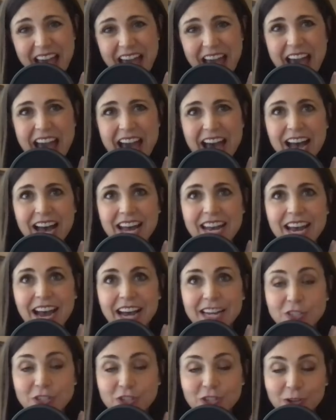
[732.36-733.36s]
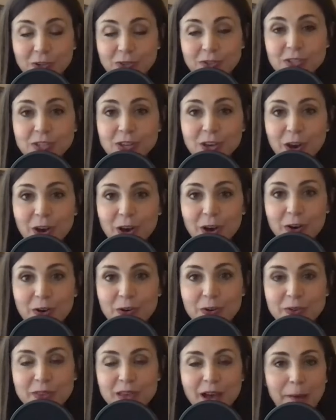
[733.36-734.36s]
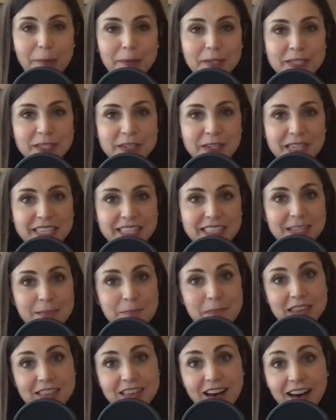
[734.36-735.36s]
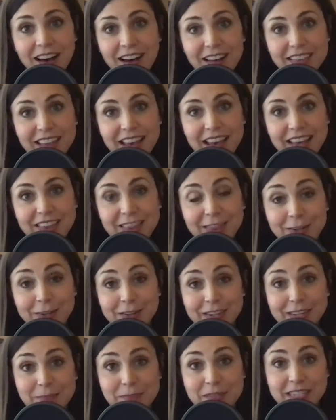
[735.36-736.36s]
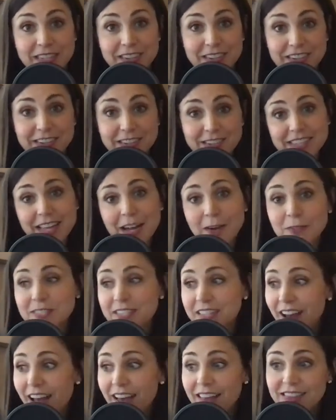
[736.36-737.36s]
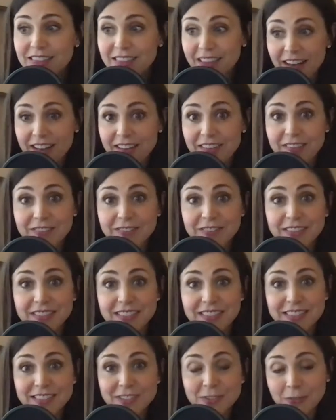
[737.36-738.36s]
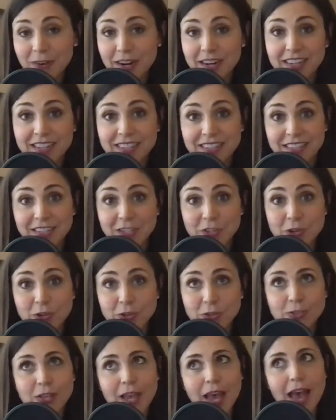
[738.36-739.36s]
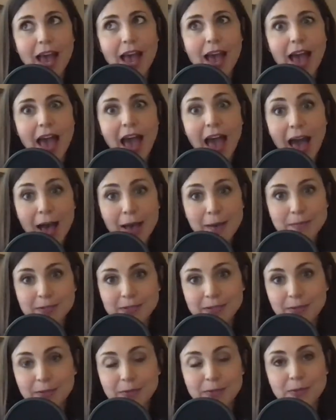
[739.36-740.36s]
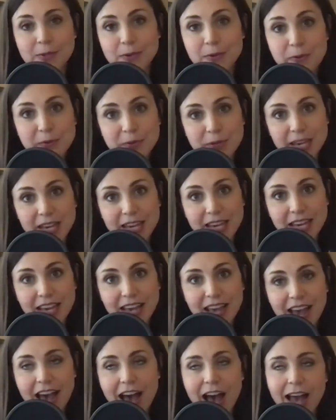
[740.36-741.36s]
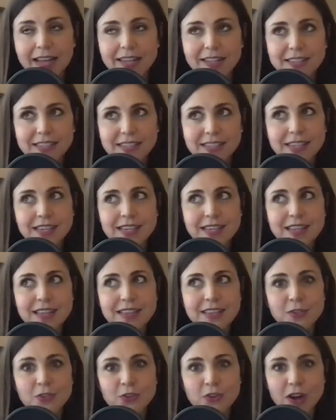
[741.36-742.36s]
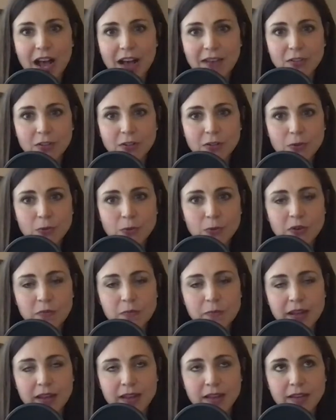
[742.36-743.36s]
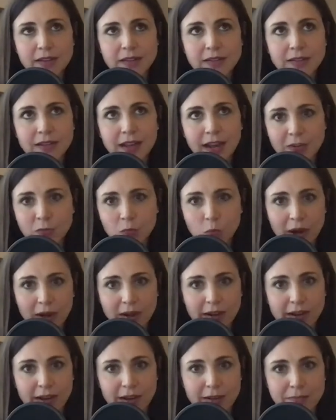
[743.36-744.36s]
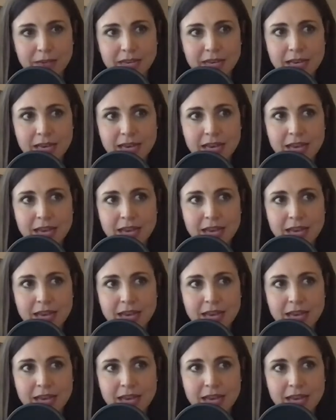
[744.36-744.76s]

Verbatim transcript: And I chose to go with the opportunity to make the online learning materials. Now, did I love training teachers? Absolutely. I could see that the travel would have been kind of wearing on me,